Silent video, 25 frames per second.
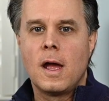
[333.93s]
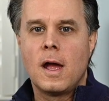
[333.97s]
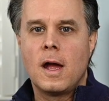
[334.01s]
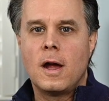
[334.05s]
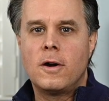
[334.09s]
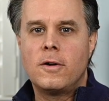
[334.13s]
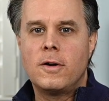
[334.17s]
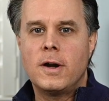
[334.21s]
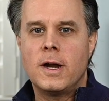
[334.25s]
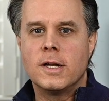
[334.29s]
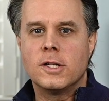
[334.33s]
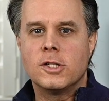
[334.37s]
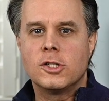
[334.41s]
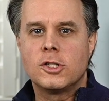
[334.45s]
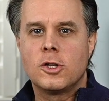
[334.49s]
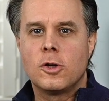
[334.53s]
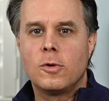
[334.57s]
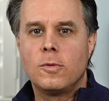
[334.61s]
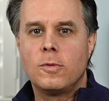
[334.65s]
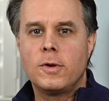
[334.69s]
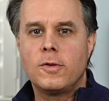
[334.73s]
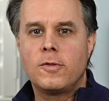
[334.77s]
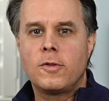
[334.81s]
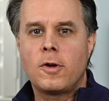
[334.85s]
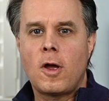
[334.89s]
All right, so
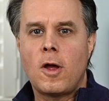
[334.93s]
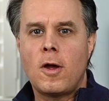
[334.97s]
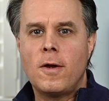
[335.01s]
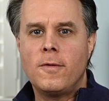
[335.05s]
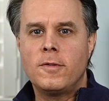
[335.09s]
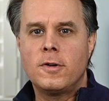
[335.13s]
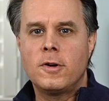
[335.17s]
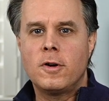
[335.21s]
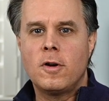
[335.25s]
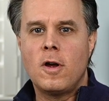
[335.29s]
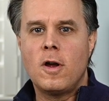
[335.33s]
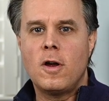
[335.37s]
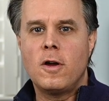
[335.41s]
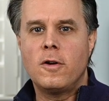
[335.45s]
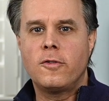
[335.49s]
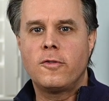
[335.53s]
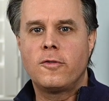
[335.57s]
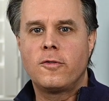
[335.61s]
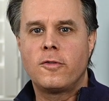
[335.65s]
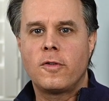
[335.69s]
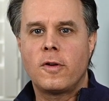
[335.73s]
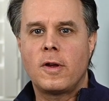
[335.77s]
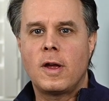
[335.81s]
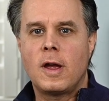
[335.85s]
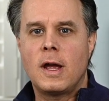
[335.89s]
we've covered
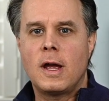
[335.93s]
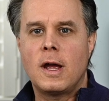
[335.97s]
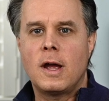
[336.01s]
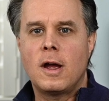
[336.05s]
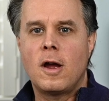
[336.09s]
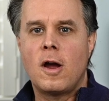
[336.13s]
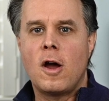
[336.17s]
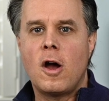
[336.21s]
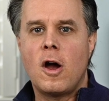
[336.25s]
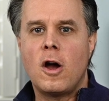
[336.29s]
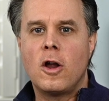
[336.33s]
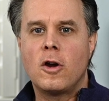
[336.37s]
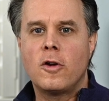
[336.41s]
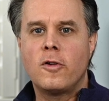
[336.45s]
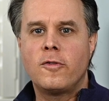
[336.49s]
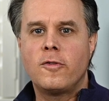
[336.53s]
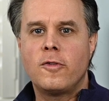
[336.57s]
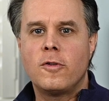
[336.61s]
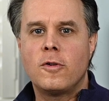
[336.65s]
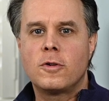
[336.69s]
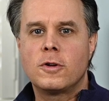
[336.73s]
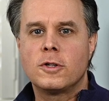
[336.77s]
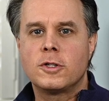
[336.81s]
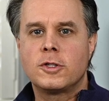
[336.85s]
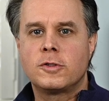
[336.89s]
off
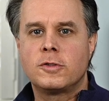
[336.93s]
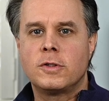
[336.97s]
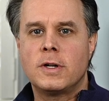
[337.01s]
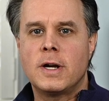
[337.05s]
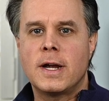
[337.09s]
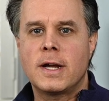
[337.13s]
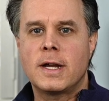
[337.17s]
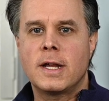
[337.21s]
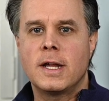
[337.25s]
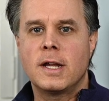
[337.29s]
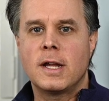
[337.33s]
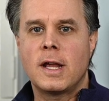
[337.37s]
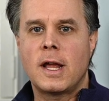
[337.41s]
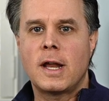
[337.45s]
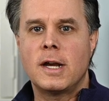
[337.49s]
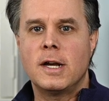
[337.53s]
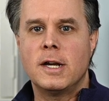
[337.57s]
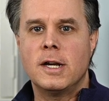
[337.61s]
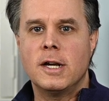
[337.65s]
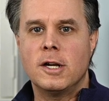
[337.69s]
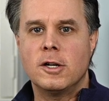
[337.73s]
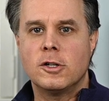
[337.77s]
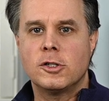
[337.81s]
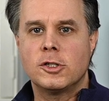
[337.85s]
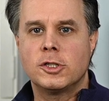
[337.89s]
autofocus tracking at
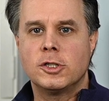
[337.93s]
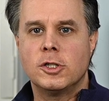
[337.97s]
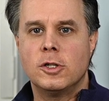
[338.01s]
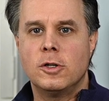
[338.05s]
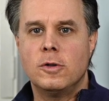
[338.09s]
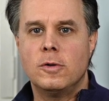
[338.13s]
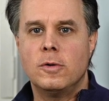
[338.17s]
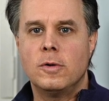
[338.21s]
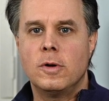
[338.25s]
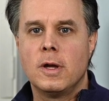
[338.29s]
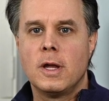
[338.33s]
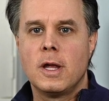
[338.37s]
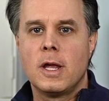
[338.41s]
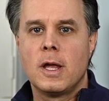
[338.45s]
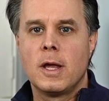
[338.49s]
an air show,